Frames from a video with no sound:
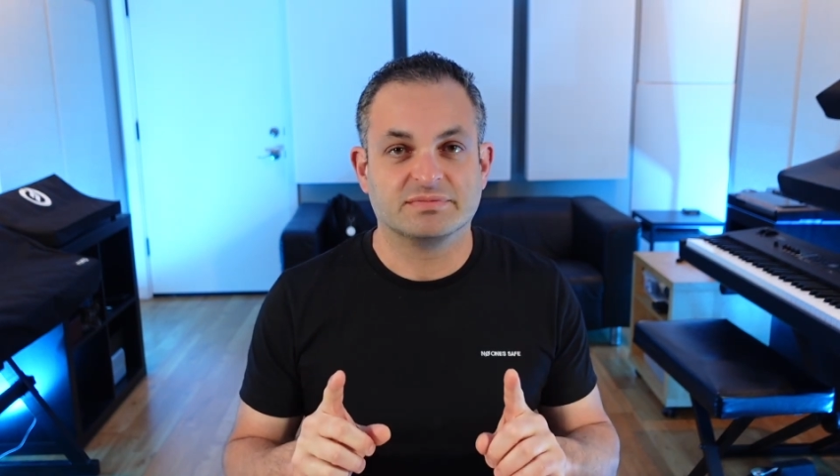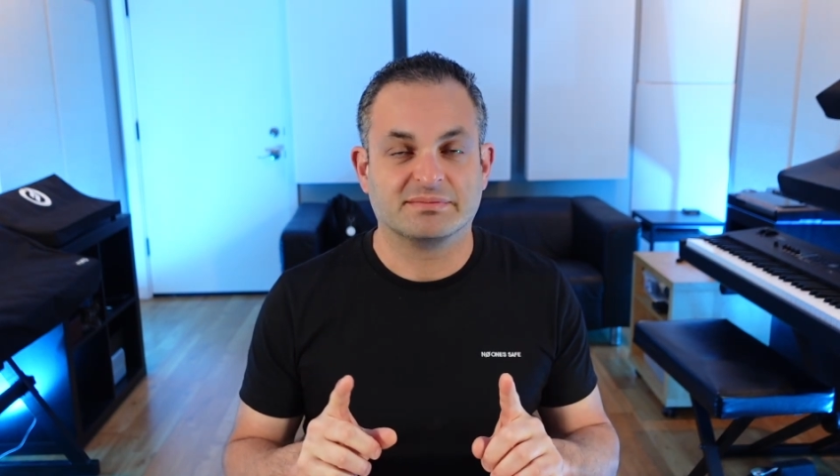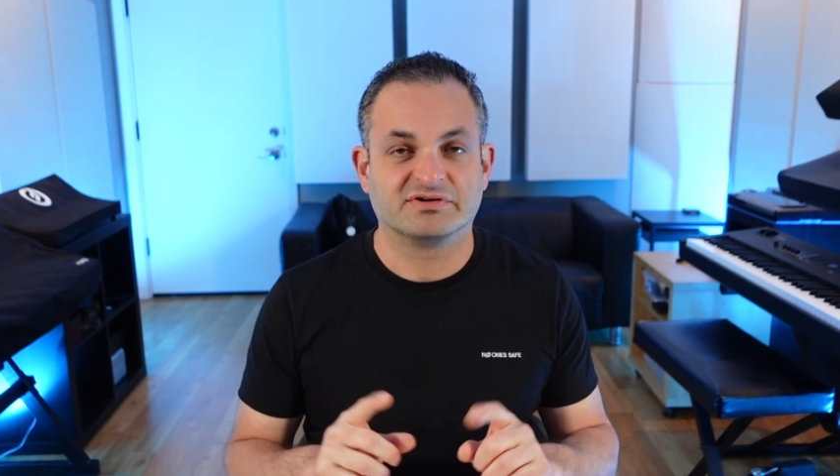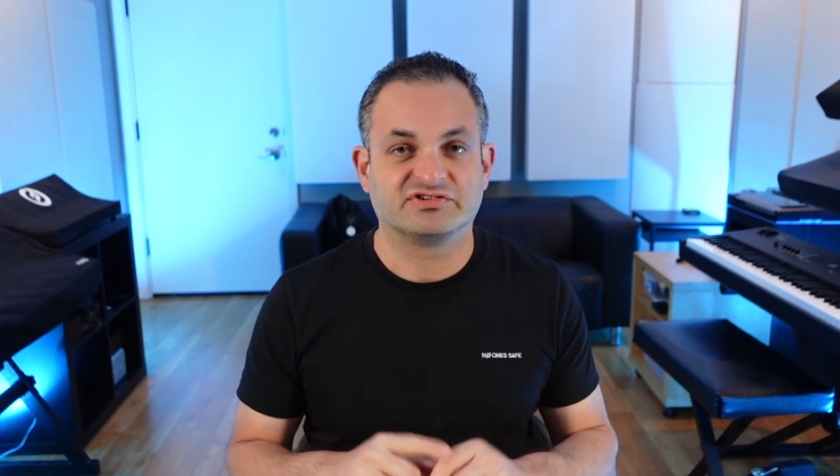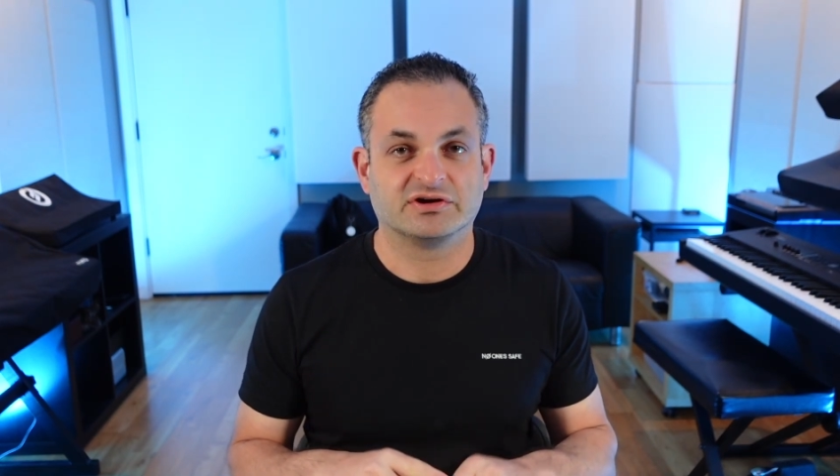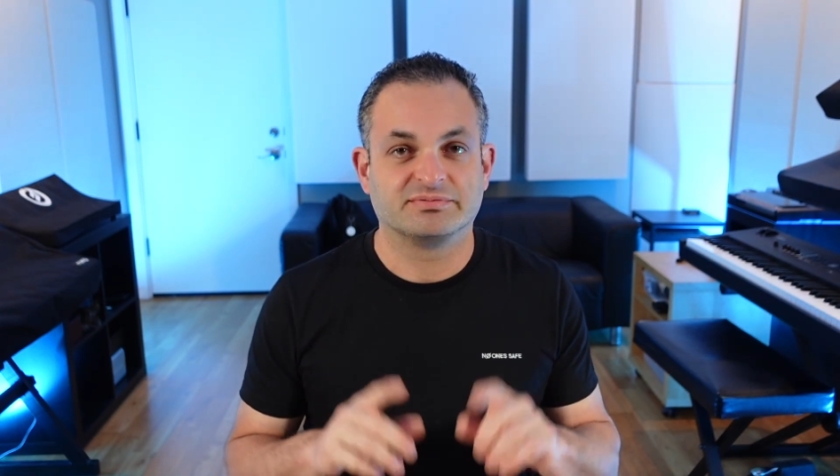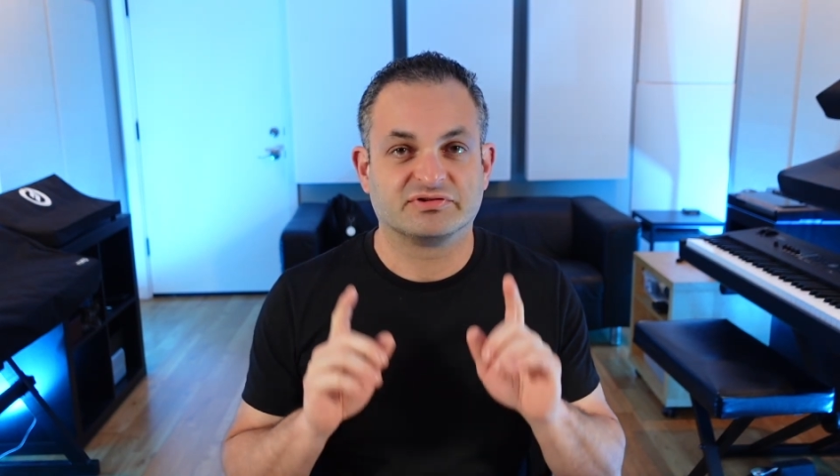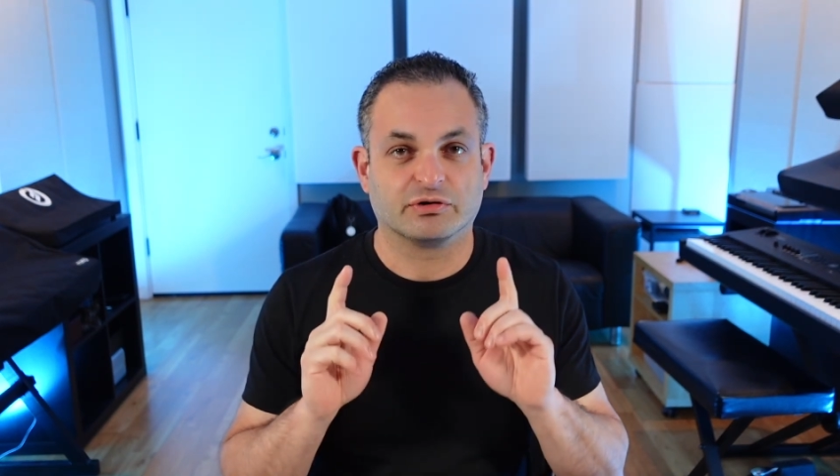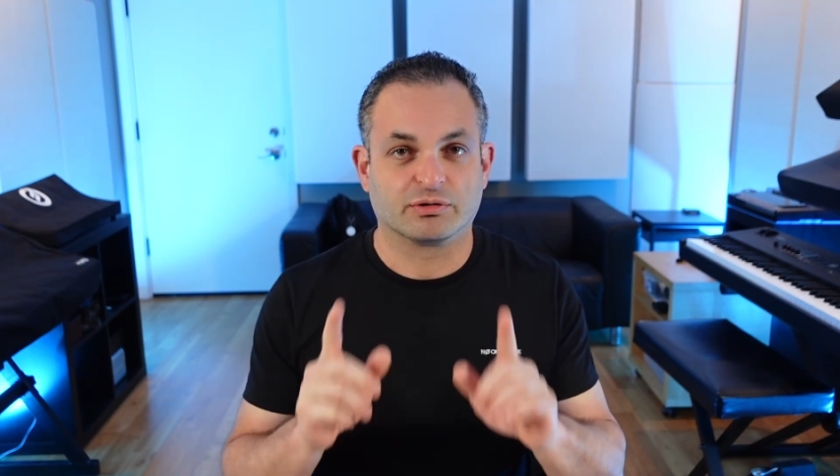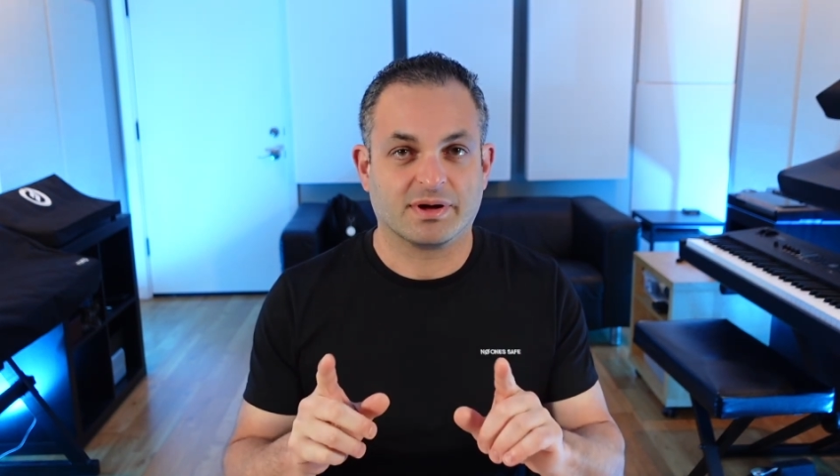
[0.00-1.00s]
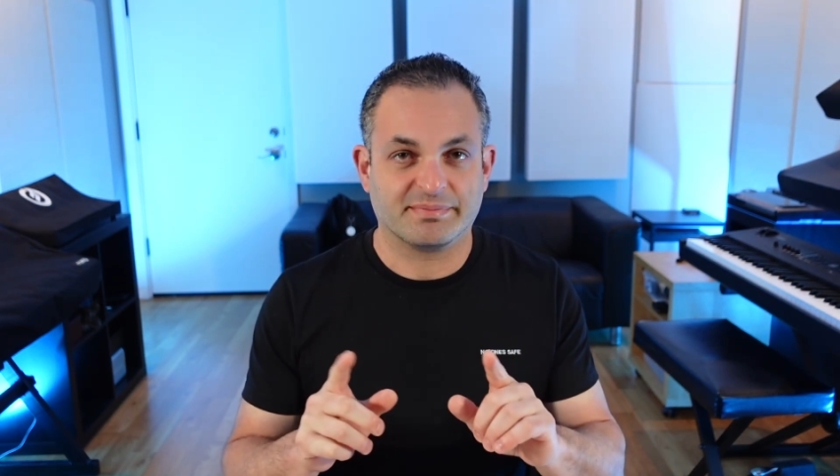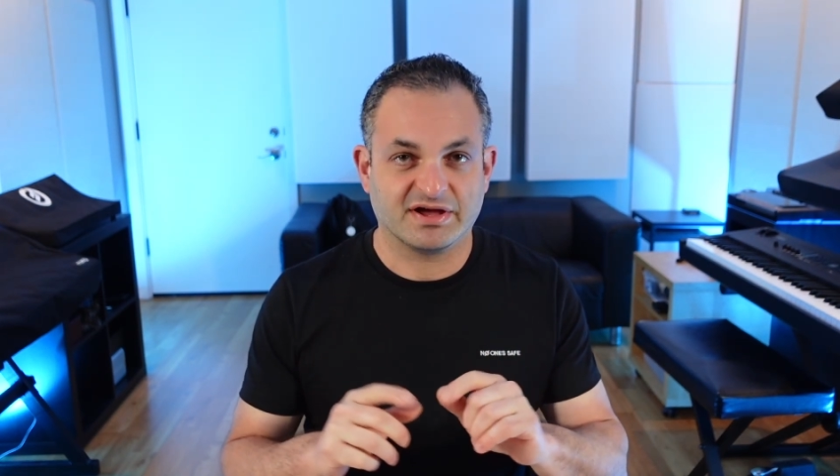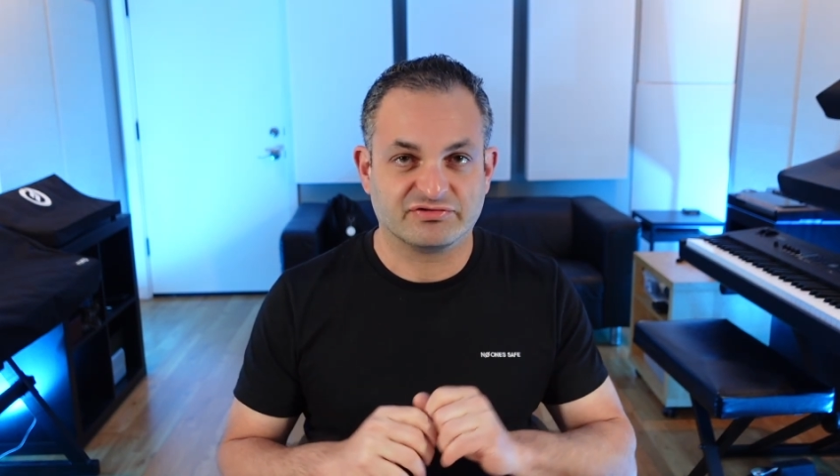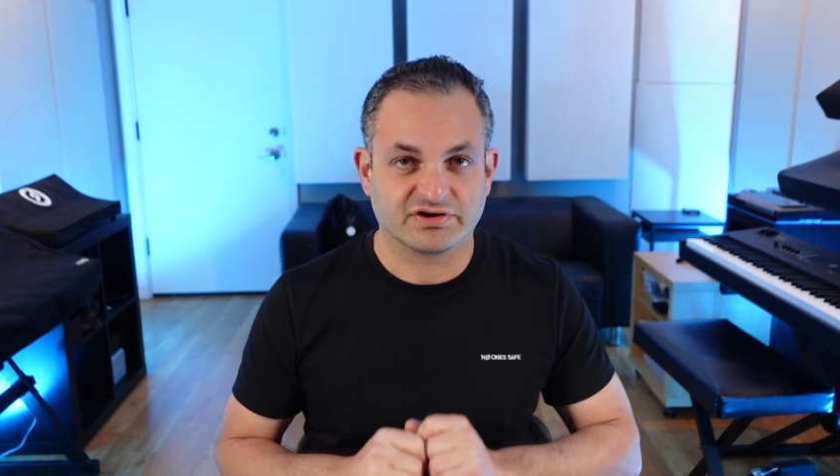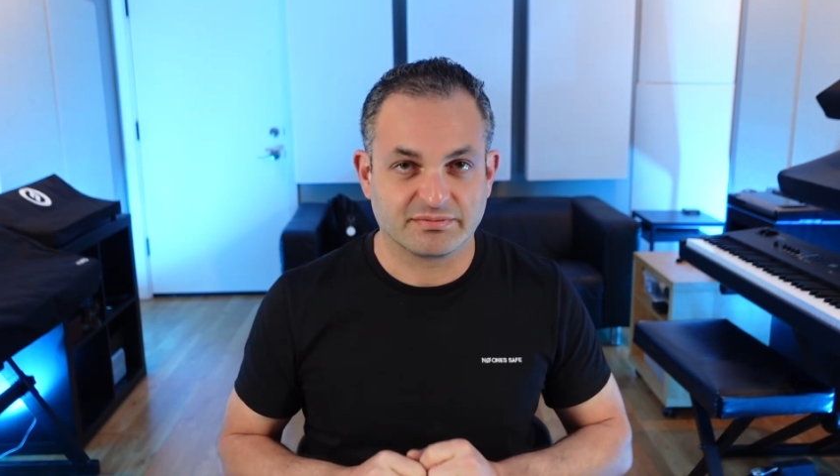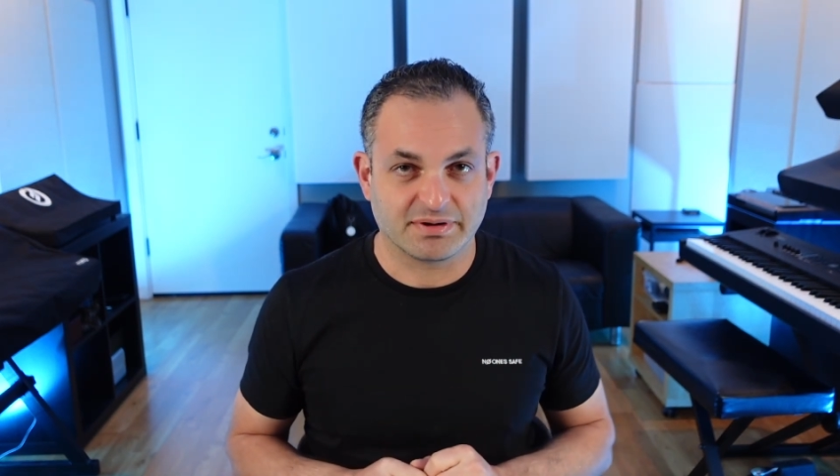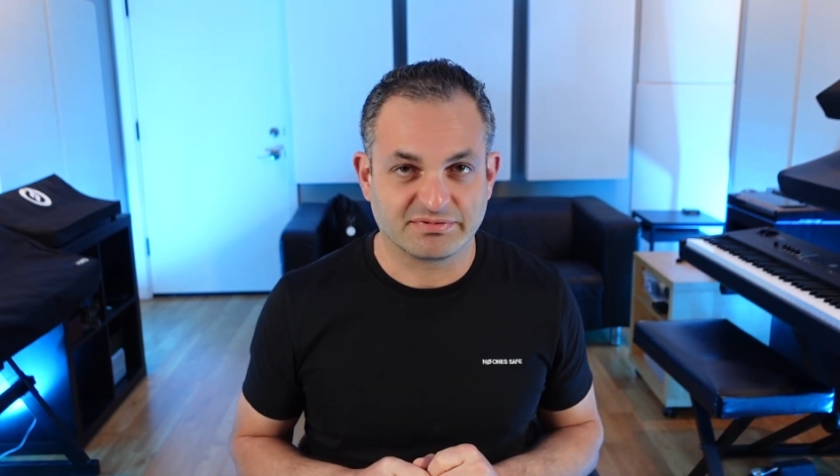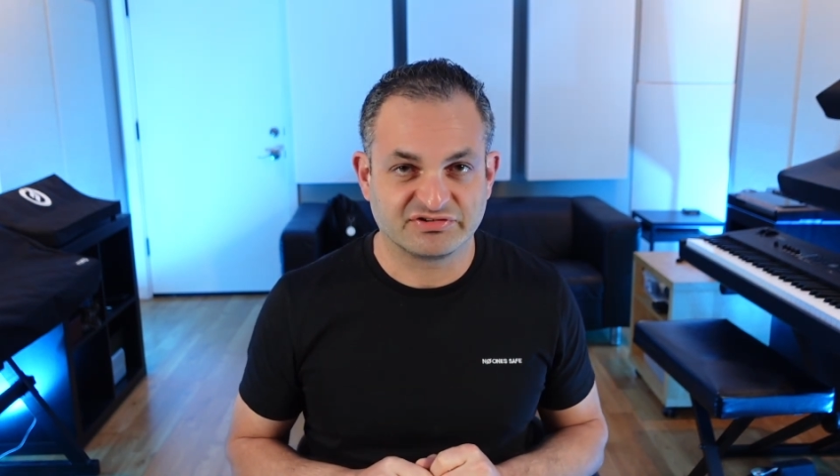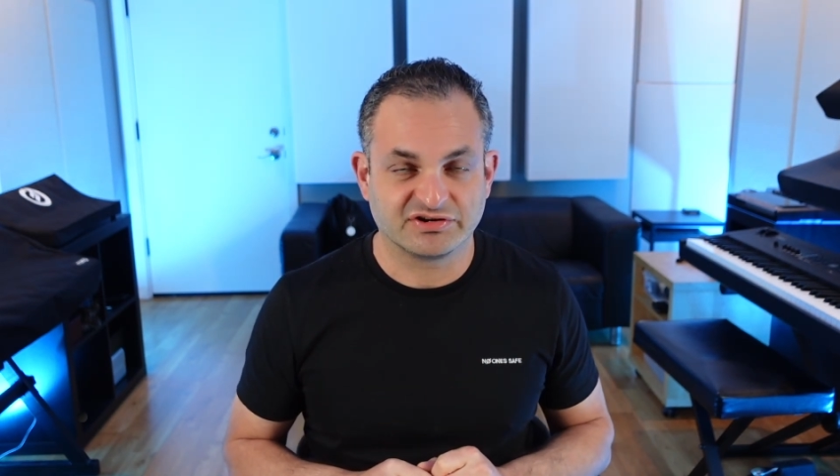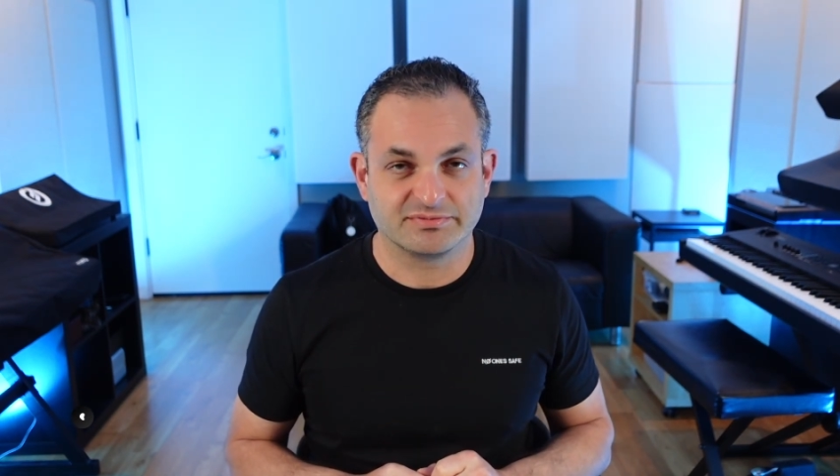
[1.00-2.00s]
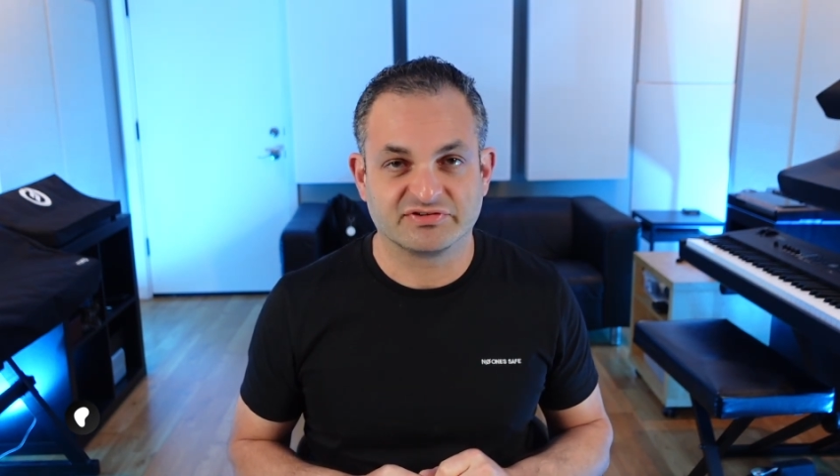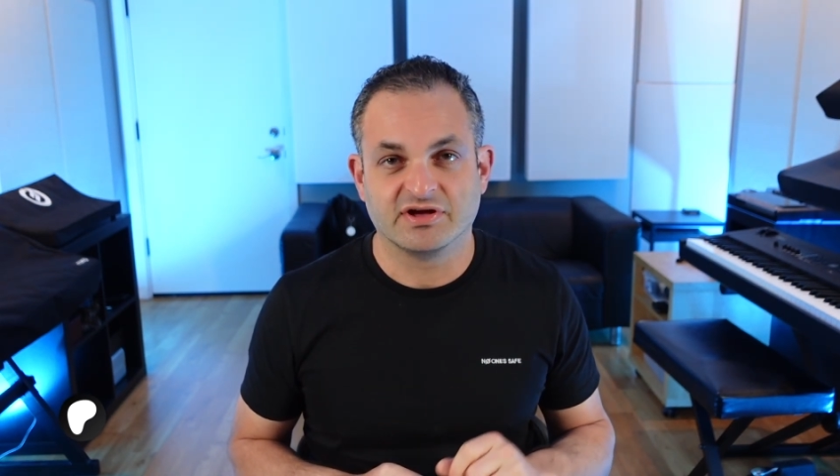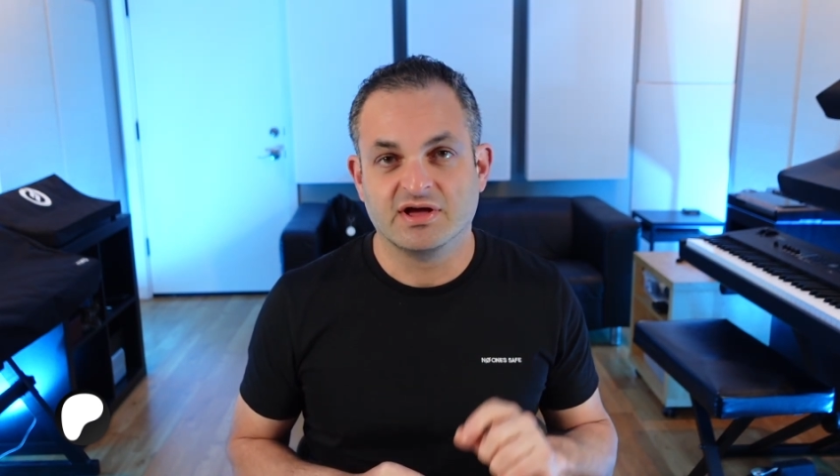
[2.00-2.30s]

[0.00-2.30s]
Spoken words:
memberships or my Patreon memberships.